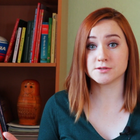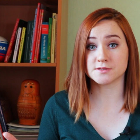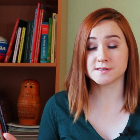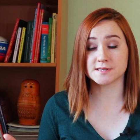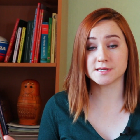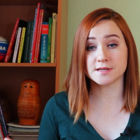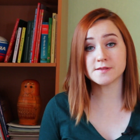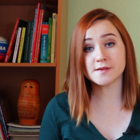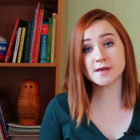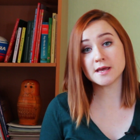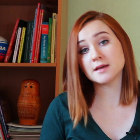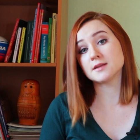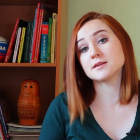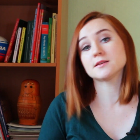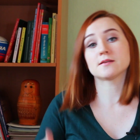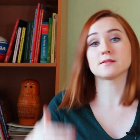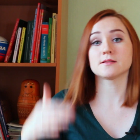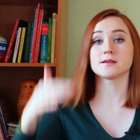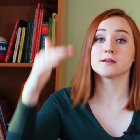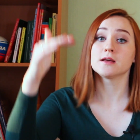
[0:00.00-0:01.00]
you see
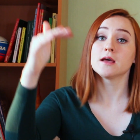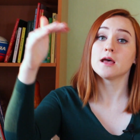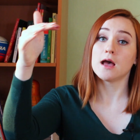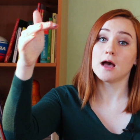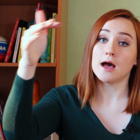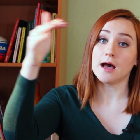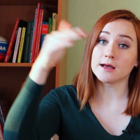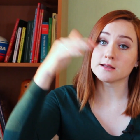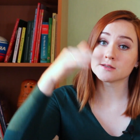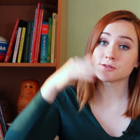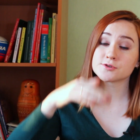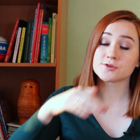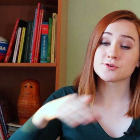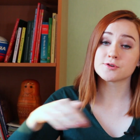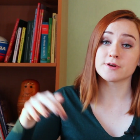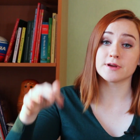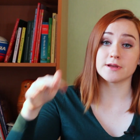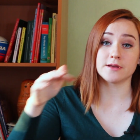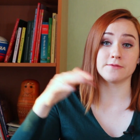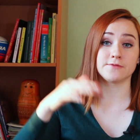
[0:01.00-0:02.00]
that? That
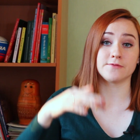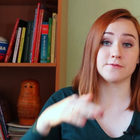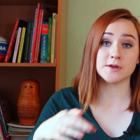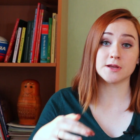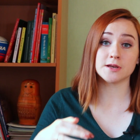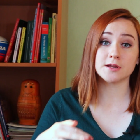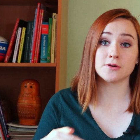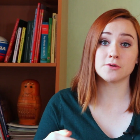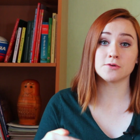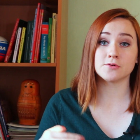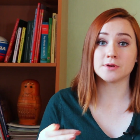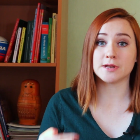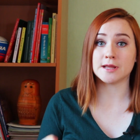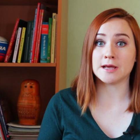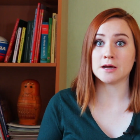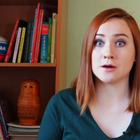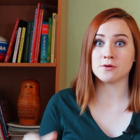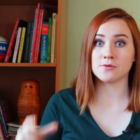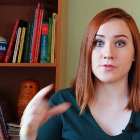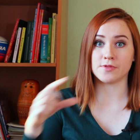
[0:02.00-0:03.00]
under a video,
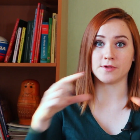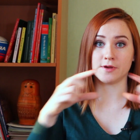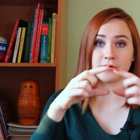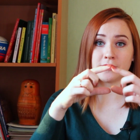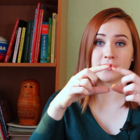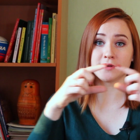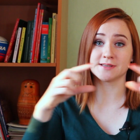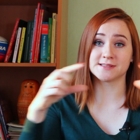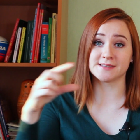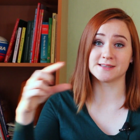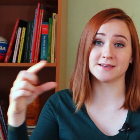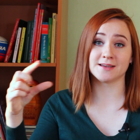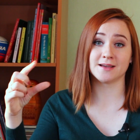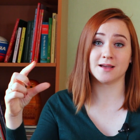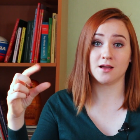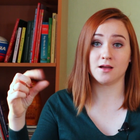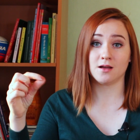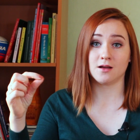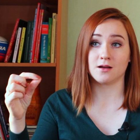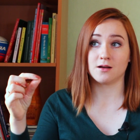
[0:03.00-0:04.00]
now there is a
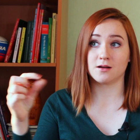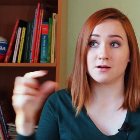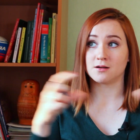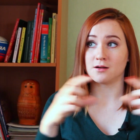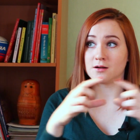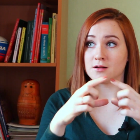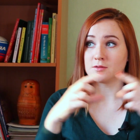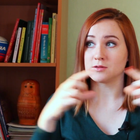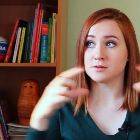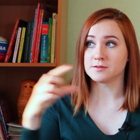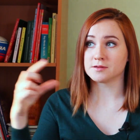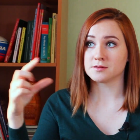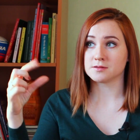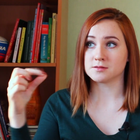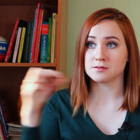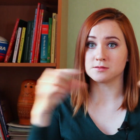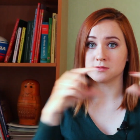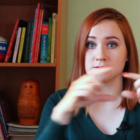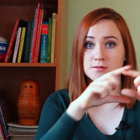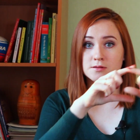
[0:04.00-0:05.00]

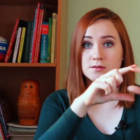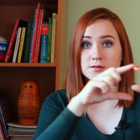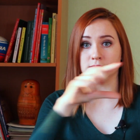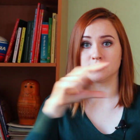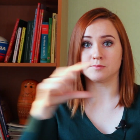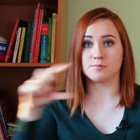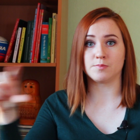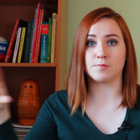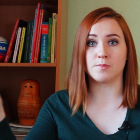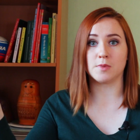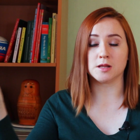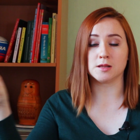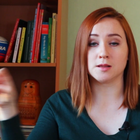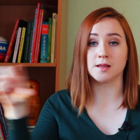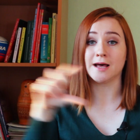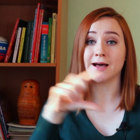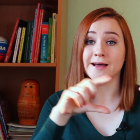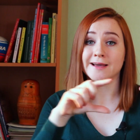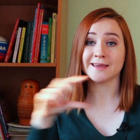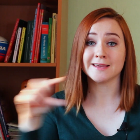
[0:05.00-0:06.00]
little
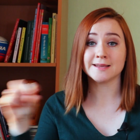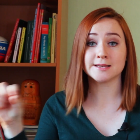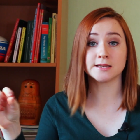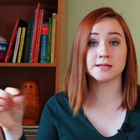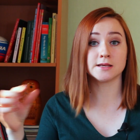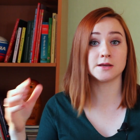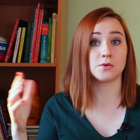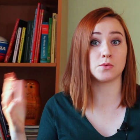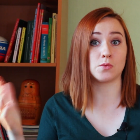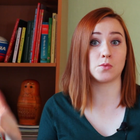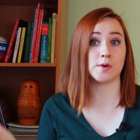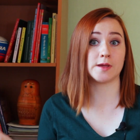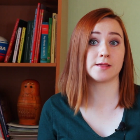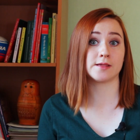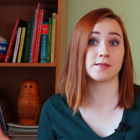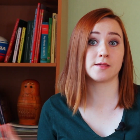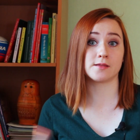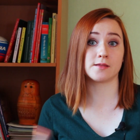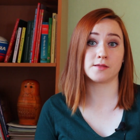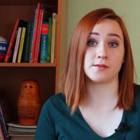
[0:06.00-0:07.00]
line
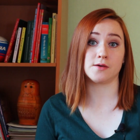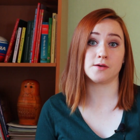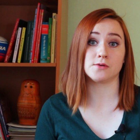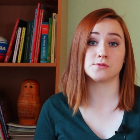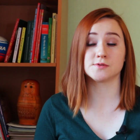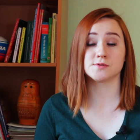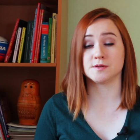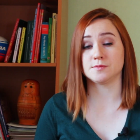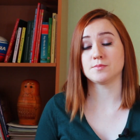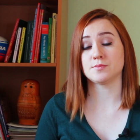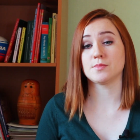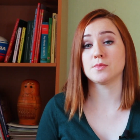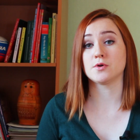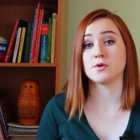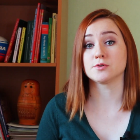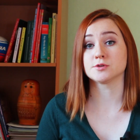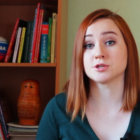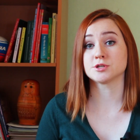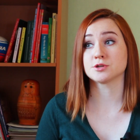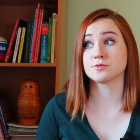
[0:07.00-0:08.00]
with those
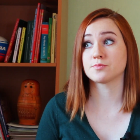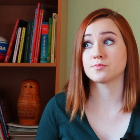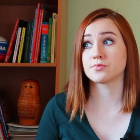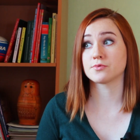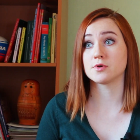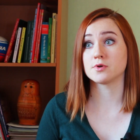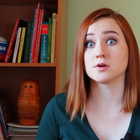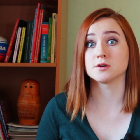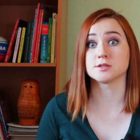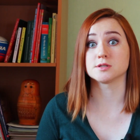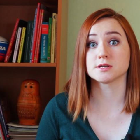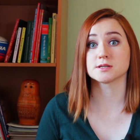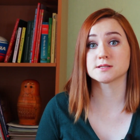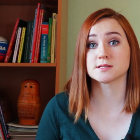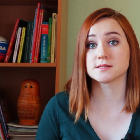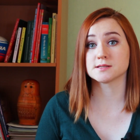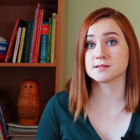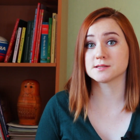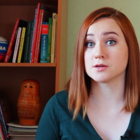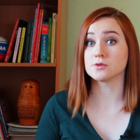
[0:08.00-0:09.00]
merch
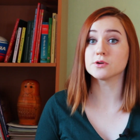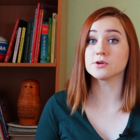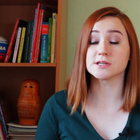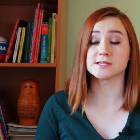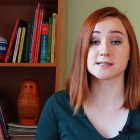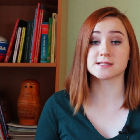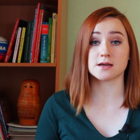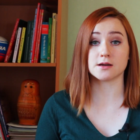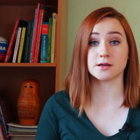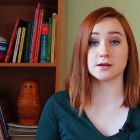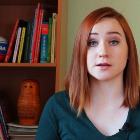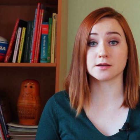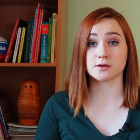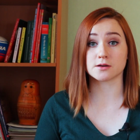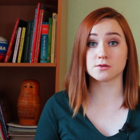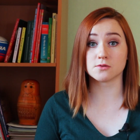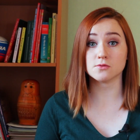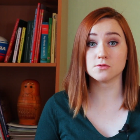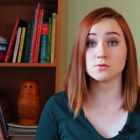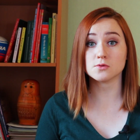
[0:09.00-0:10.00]
products. So it's kind
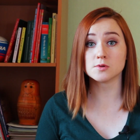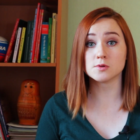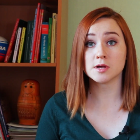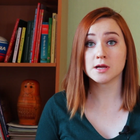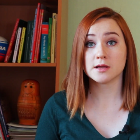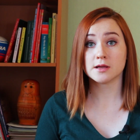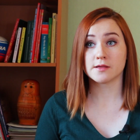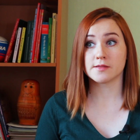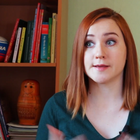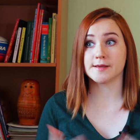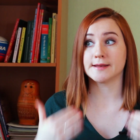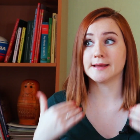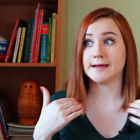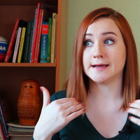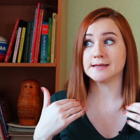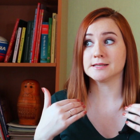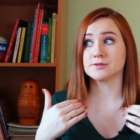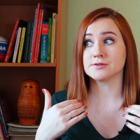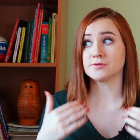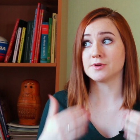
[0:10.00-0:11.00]
of cool that
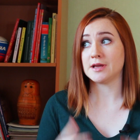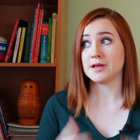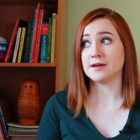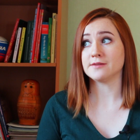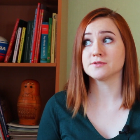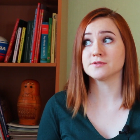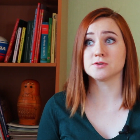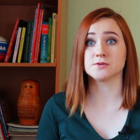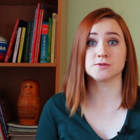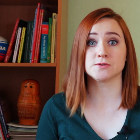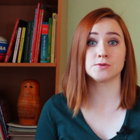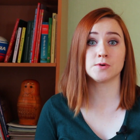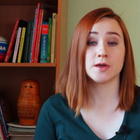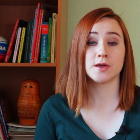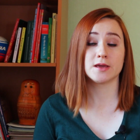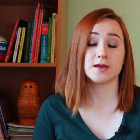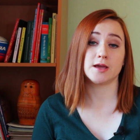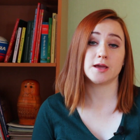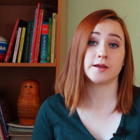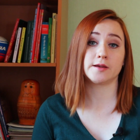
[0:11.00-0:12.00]
I don't have to do
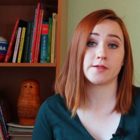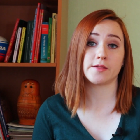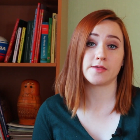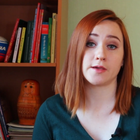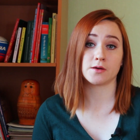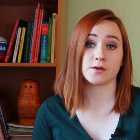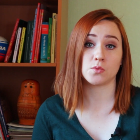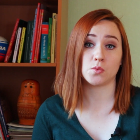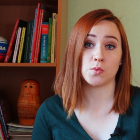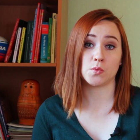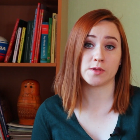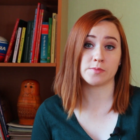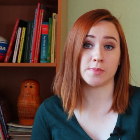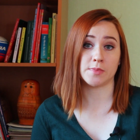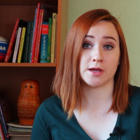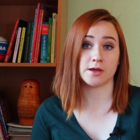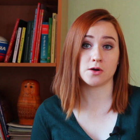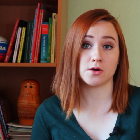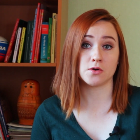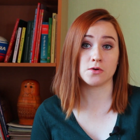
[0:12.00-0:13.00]
anything with
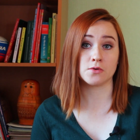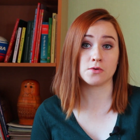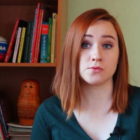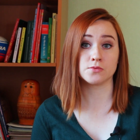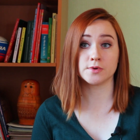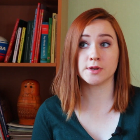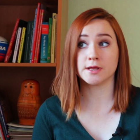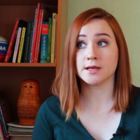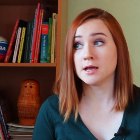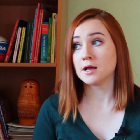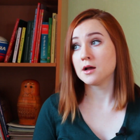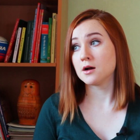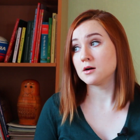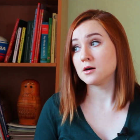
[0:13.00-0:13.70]
my own